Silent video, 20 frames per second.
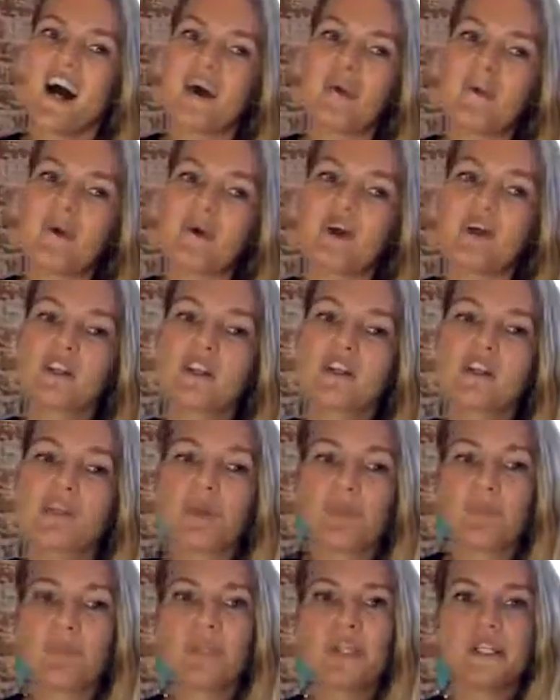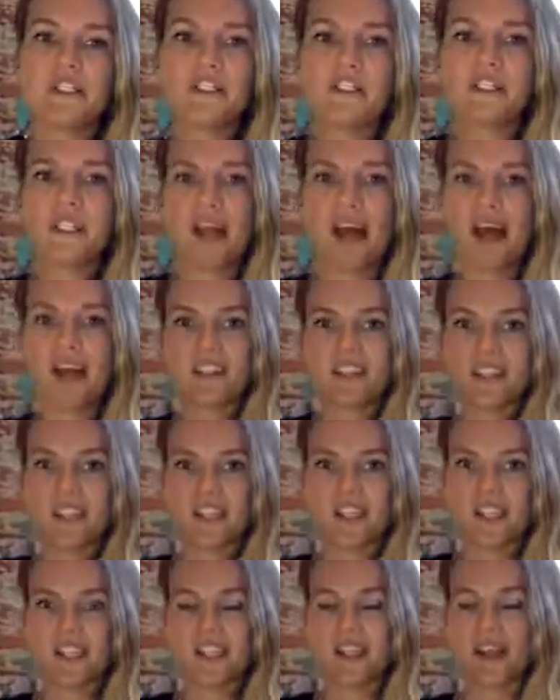Also, put in your
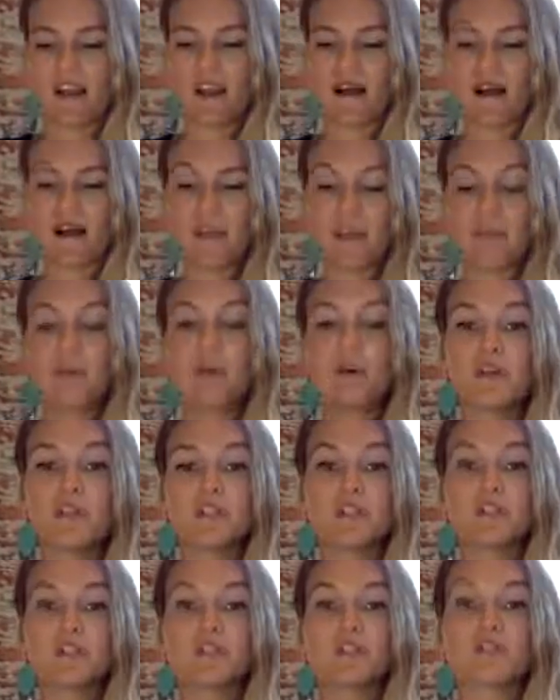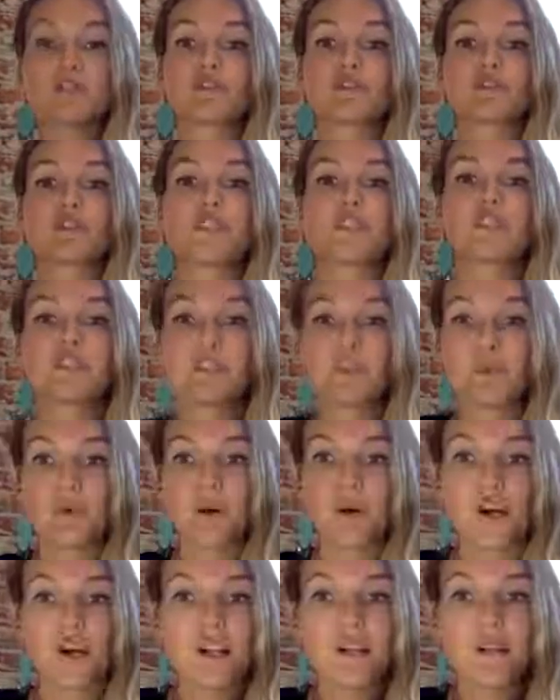calendar that I am going to do a
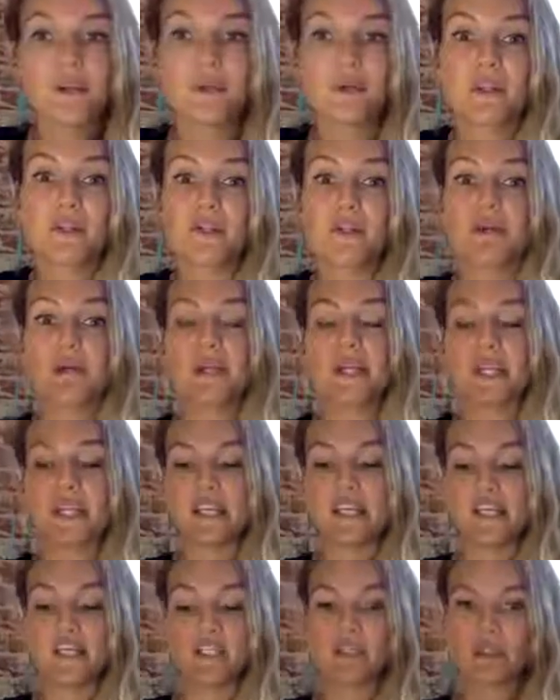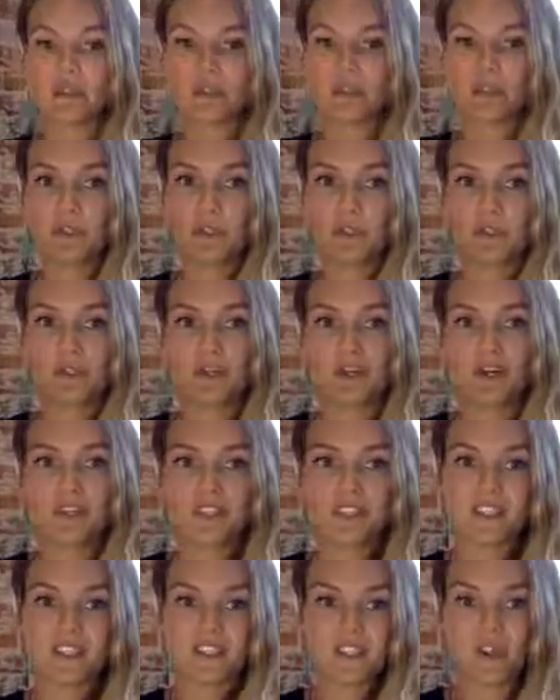ritual with you here in the group
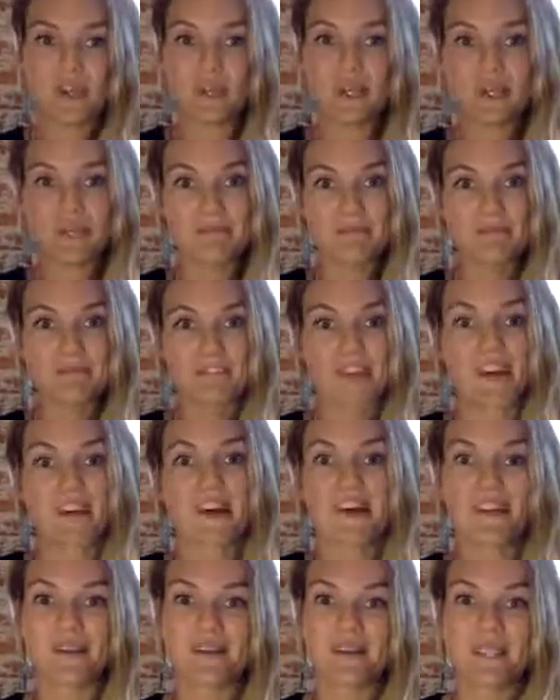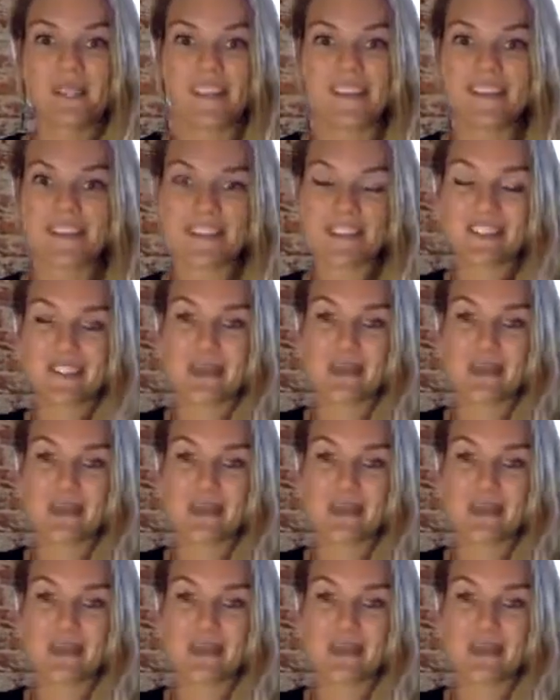on Samhain, on Halloween, October